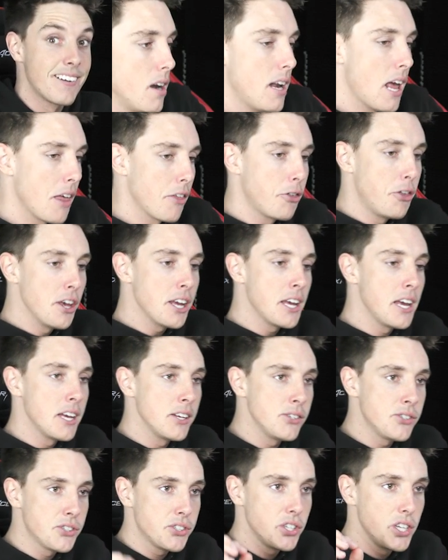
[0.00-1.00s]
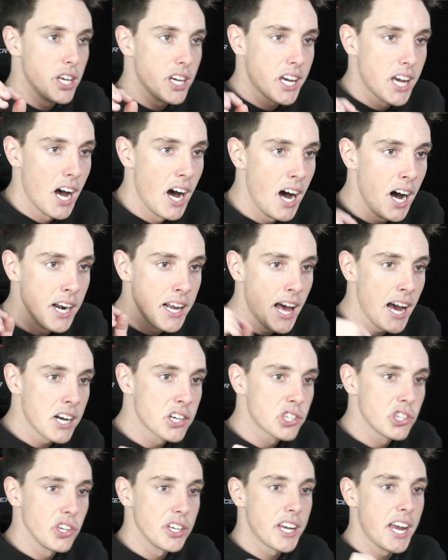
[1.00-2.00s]
Now, the thing is, you can't
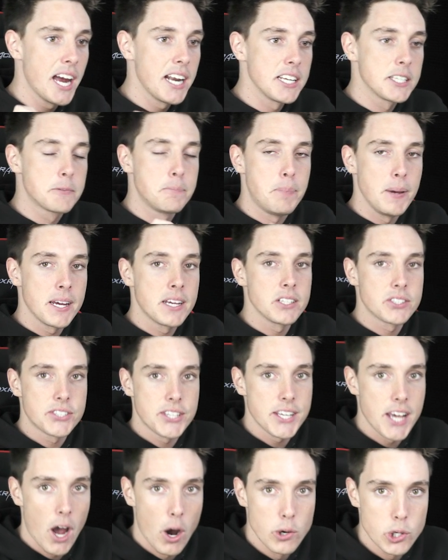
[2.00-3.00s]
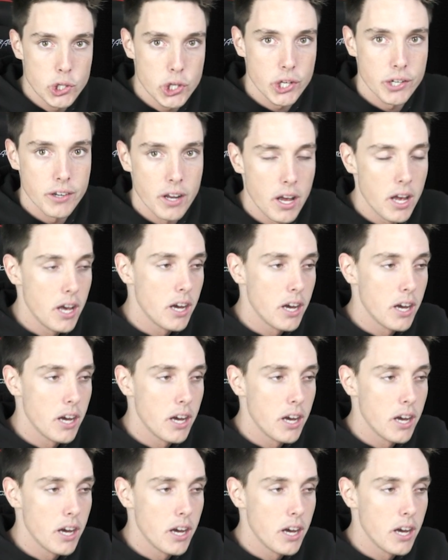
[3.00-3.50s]
actually get as big as the ocean